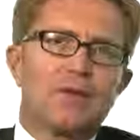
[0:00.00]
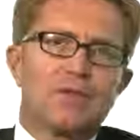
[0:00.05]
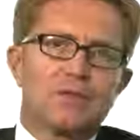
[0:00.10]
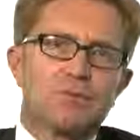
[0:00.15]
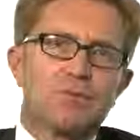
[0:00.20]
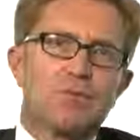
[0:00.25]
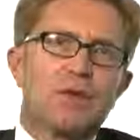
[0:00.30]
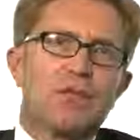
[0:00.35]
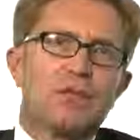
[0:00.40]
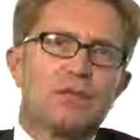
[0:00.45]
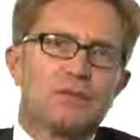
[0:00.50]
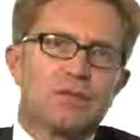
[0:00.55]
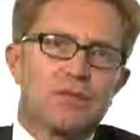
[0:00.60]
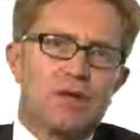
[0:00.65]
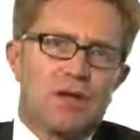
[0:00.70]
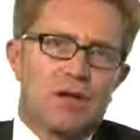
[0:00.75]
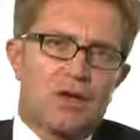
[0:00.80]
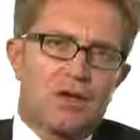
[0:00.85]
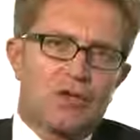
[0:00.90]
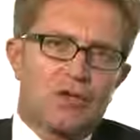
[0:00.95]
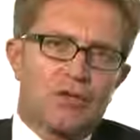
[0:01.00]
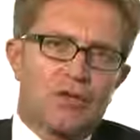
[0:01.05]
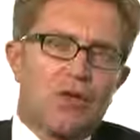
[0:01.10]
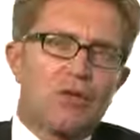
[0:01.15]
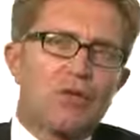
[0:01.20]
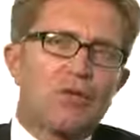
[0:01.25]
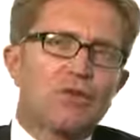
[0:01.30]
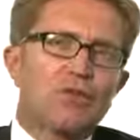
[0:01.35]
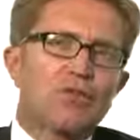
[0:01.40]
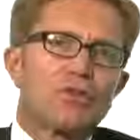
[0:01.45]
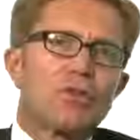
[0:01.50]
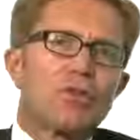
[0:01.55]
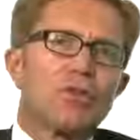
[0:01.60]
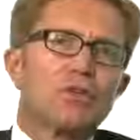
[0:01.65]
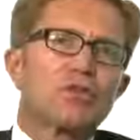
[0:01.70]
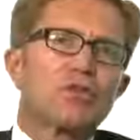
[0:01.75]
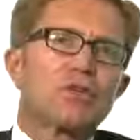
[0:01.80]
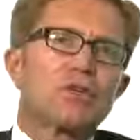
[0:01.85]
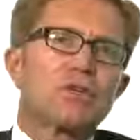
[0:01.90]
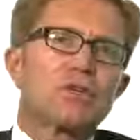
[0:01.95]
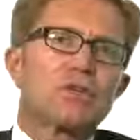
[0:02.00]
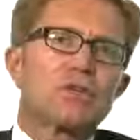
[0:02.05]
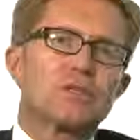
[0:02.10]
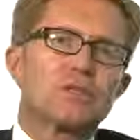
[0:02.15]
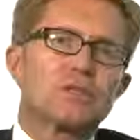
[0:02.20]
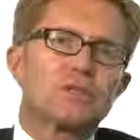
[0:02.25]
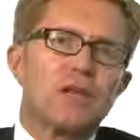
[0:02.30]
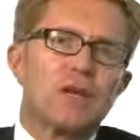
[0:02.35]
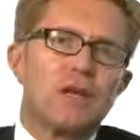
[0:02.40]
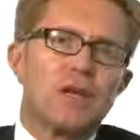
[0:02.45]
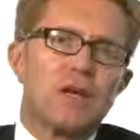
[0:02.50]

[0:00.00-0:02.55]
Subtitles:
This means software solutions,